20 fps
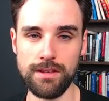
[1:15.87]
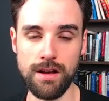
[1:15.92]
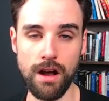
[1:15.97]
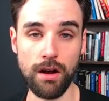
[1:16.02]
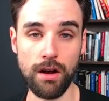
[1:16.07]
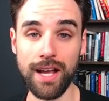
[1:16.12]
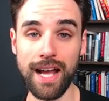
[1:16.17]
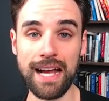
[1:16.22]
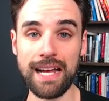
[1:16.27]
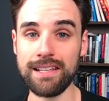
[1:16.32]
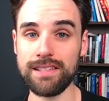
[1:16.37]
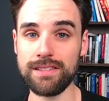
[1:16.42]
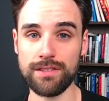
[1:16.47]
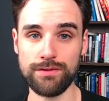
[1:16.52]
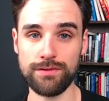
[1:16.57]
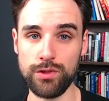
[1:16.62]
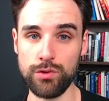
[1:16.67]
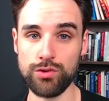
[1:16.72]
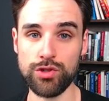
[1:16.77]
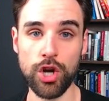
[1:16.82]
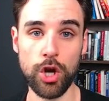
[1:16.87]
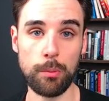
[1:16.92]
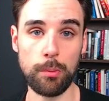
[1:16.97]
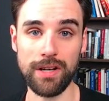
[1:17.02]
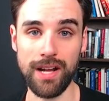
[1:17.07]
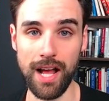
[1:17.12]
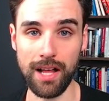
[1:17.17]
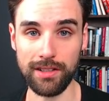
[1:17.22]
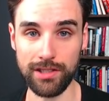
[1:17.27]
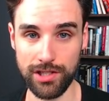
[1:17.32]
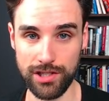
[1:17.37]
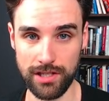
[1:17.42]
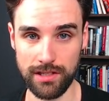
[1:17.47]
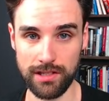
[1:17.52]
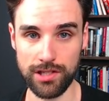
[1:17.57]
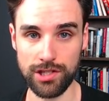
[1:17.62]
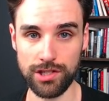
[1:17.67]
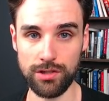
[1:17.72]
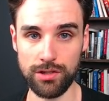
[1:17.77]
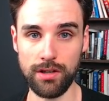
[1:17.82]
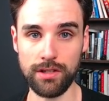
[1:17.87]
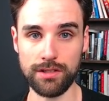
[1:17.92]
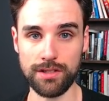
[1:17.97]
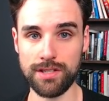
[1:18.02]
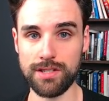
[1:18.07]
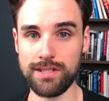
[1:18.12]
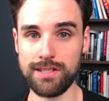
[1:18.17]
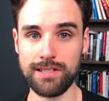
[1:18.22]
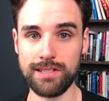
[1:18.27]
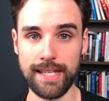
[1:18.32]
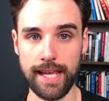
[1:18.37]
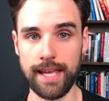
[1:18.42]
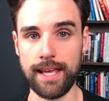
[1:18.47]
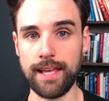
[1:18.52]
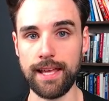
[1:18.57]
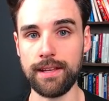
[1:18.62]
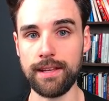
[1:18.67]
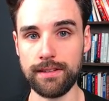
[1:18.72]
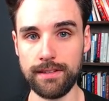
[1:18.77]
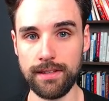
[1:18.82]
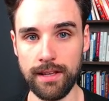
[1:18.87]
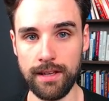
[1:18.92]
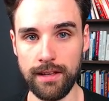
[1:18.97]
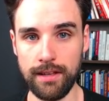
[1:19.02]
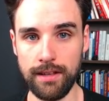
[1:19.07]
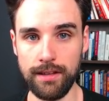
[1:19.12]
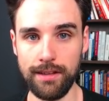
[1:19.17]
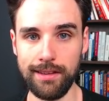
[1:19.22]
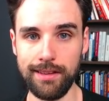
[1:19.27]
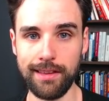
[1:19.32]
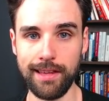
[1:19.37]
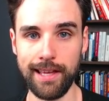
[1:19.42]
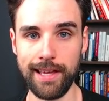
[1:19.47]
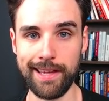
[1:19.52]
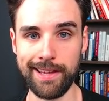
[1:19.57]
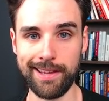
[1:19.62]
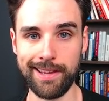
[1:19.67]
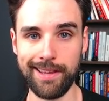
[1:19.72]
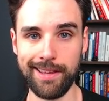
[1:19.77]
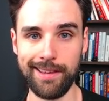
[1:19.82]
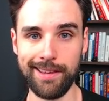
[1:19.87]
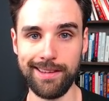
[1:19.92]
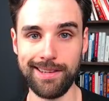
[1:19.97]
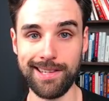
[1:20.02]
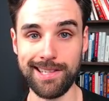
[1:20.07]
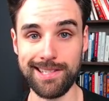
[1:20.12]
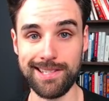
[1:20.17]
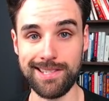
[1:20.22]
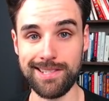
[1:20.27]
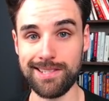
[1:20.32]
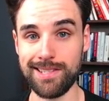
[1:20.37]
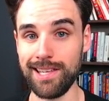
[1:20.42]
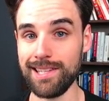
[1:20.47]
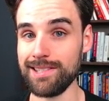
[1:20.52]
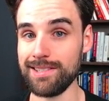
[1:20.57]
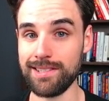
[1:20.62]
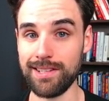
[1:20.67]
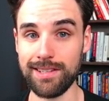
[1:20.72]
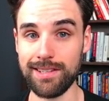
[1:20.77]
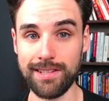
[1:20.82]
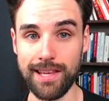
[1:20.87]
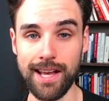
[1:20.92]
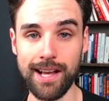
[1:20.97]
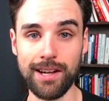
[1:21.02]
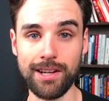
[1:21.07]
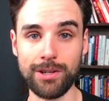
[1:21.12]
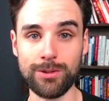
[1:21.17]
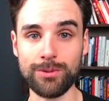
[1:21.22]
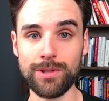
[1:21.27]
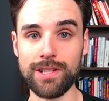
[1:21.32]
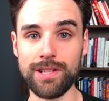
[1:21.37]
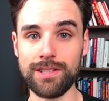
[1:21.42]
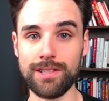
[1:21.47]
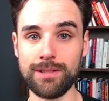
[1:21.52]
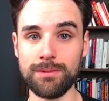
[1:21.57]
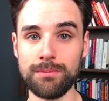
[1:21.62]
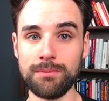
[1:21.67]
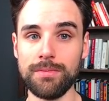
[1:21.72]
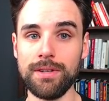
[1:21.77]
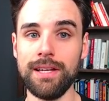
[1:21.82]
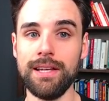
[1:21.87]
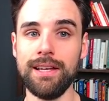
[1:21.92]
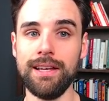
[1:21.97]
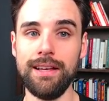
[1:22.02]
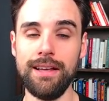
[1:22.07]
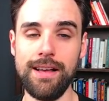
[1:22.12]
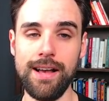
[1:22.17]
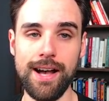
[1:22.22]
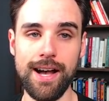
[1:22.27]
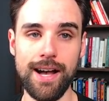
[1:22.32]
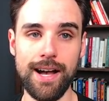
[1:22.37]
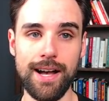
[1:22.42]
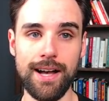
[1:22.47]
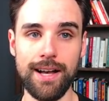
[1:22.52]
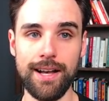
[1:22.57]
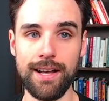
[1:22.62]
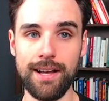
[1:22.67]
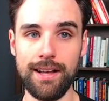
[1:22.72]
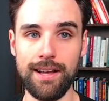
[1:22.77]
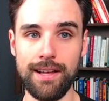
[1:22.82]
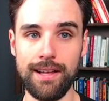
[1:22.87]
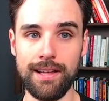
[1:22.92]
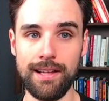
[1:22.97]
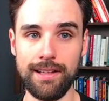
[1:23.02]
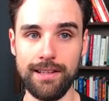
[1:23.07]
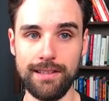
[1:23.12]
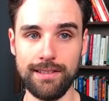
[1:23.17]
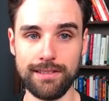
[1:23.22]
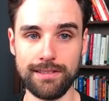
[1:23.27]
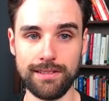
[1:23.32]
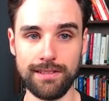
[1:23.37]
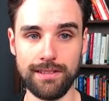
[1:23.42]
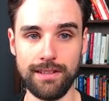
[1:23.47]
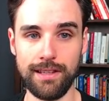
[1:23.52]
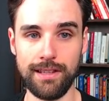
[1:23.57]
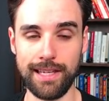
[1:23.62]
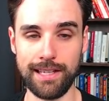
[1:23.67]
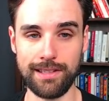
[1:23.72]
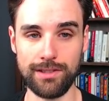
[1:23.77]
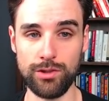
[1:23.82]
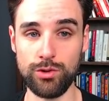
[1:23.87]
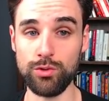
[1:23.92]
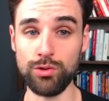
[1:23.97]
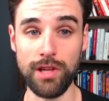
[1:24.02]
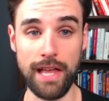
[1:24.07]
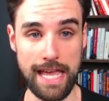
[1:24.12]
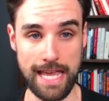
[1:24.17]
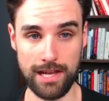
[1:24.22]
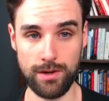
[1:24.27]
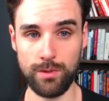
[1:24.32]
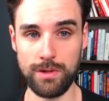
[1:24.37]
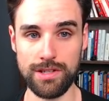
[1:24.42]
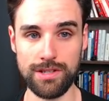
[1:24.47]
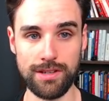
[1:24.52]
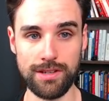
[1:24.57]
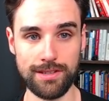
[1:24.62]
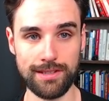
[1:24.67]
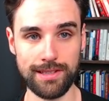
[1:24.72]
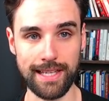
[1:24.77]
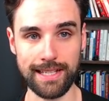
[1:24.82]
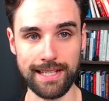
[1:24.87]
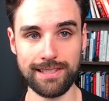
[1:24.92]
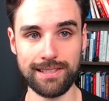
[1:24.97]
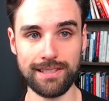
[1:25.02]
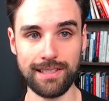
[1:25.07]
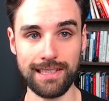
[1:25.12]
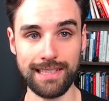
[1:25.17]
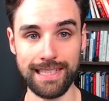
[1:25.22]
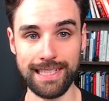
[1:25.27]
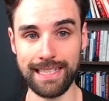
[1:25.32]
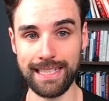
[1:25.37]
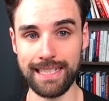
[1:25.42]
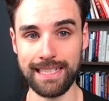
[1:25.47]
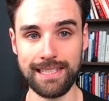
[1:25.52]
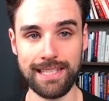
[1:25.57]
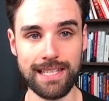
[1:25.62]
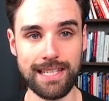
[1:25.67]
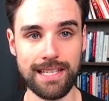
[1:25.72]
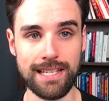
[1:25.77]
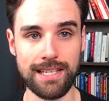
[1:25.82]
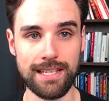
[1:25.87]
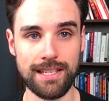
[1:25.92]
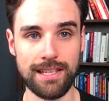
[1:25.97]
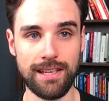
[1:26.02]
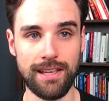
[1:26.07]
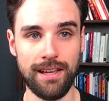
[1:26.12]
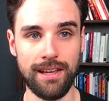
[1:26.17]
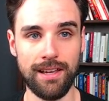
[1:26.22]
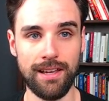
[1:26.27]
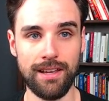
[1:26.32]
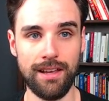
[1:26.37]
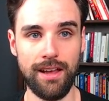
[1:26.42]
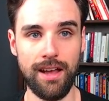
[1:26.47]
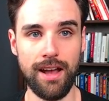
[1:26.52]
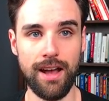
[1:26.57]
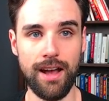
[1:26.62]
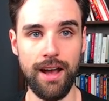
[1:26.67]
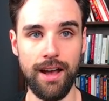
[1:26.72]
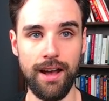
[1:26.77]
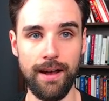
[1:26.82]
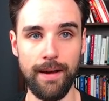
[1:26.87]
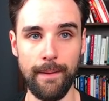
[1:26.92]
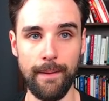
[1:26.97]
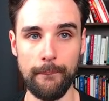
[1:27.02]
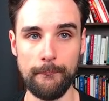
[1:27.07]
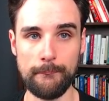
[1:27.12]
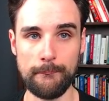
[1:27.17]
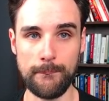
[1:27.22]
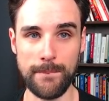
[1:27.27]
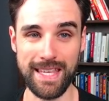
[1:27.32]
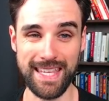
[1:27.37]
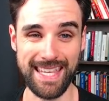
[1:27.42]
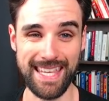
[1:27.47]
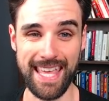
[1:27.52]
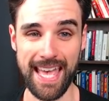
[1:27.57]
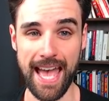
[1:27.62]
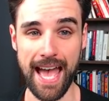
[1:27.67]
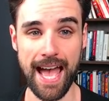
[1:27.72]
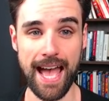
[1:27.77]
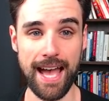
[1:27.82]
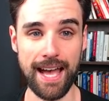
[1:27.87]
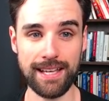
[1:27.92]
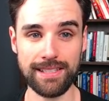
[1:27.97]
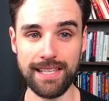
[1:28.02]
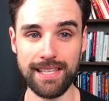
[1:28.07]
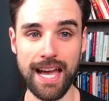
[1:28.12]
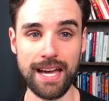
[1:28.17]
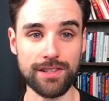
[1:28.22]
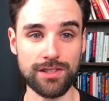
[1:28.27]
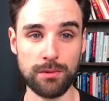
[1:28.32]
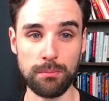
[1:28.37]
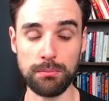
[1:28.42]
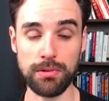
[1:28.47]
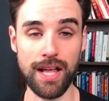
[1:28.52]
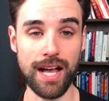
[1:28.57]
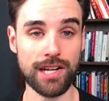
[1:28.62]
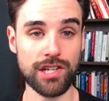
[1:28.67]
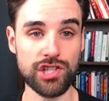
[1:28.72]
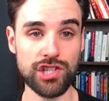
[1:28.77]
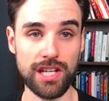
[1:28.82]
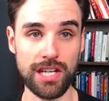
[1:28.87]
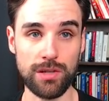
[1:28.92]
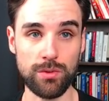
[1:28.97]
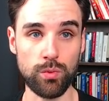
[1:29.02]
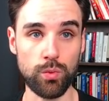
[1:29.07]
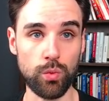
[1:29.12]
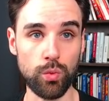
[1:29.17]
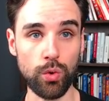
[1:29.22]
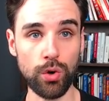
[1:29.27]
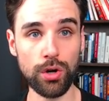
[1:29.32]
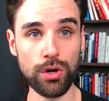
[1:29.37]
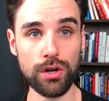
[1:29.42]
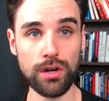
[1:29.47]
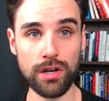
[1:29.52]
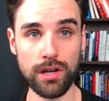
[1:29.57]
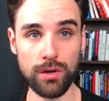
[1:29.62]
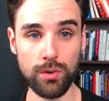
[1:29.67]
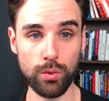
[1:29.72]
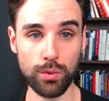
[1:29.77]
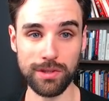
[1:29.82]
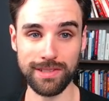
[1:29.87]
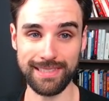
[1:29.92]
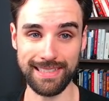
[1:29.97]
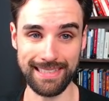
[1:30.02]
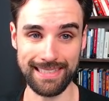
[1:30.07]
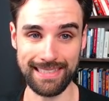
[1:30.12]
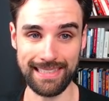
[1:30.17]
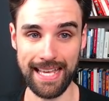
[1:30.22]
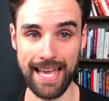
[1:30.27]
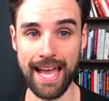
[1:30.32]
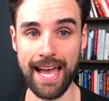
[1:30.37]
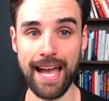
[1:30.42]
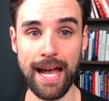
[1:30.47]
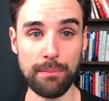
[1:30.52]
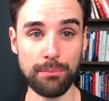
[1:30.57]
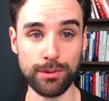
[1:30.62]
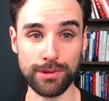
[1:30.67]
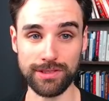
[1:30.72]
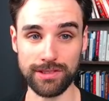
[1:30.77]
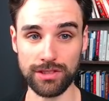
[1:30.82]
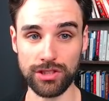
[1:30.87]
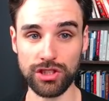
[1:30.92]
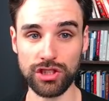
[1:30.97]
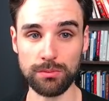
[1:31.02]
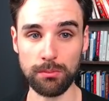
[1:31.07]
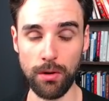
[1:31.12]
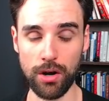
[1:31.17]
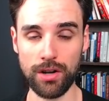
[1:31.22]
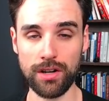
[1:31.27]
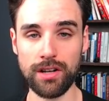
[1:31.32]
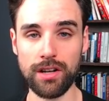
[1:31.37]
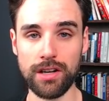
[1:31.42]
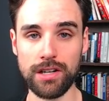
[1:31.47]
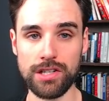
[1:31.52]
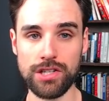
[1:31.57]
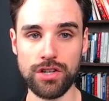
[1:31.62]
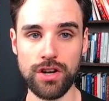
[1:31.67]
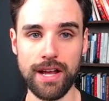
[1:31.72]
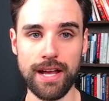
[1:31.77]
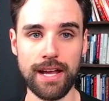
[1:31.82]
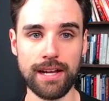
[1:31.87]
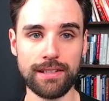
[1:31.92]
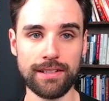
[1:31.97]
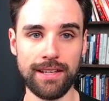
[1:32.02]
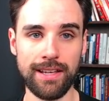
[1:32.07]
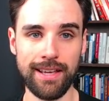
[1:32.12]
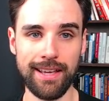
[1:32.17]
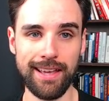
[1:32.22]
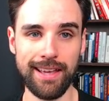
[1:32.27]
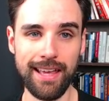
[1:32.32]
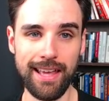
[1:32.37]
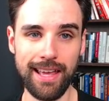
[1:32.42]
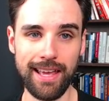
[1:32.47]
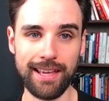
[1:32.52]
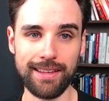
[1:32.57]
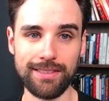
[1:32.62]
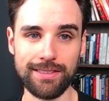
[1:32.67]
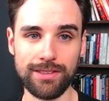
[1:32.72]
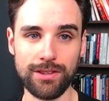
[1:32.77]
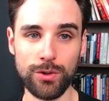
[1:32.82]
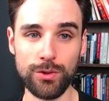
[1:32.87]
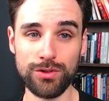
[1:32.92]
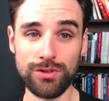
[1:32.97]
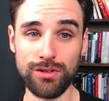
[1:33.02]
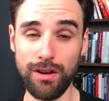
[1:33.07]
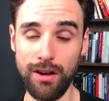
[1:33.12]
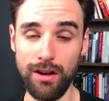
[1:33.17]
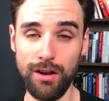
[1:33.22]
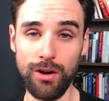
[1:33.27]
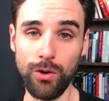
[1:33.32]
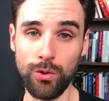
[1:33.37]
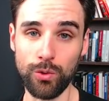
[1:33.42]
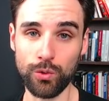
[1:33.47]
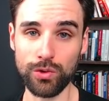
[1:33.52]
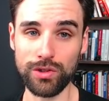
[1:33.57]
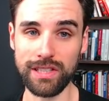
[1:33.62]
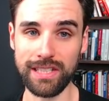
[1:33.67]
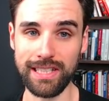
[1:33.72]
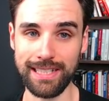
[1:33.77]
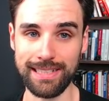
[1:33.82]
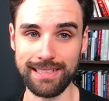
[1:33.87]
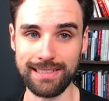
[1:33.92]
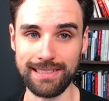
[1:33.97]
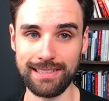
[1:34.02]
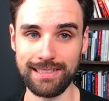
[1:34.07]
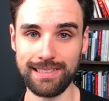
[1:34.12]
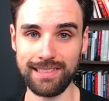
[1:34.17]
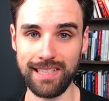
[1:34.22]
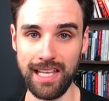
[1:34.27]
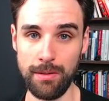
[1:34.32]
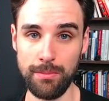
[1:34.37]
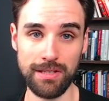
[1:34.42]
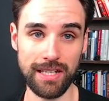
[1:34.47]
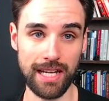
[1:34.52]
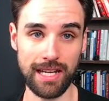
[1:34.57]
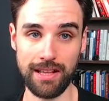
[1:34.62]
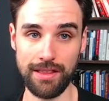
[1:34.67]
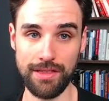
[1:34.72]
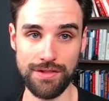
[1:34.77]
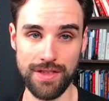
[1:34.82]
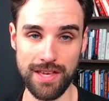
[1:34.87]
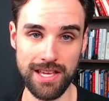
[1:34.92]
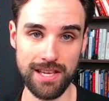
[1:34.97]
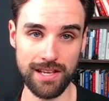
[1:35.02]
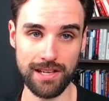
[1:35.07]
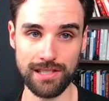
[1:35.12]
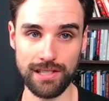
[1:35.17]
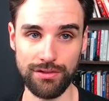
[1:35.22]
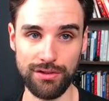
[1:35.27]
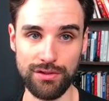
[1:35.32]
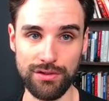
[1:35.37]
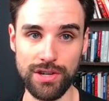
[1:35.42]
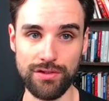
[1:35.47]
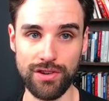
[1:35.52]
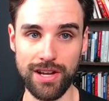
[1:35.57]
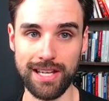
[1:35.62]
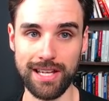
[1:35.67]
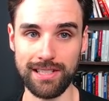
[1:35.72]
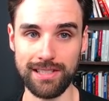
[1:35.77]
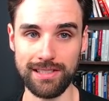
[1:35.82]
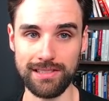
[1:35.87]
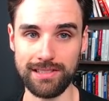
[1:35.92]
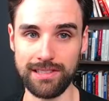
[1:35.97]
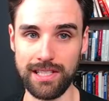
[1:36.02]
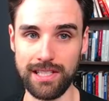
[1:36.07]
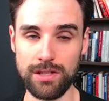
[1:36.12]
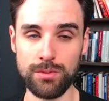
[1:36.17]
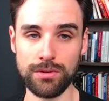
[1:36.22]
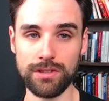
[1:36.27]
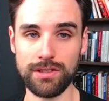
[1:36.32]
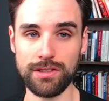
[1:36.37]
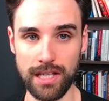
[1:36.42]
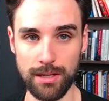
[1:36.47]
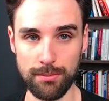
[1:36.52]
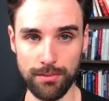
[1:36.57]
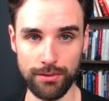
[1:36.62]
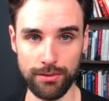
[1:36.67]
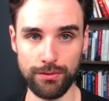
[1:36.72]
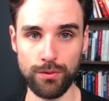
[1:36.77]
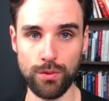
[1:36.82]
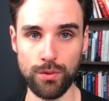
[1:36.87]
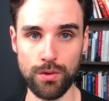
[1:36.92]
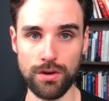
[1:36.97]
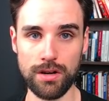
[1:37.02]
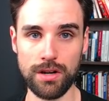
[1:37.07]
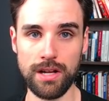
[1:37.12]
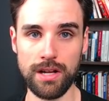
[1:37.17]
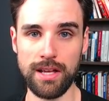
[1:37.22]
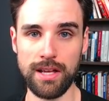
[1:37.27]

all kinds of new terminology that you don't understand, like consensus algorithm, uh, like new languages like solidity, um, gas. How does a blockchain work? What is a dApp? What is a smart contract? And those are all really intimidating things if you've never had to deal with them before.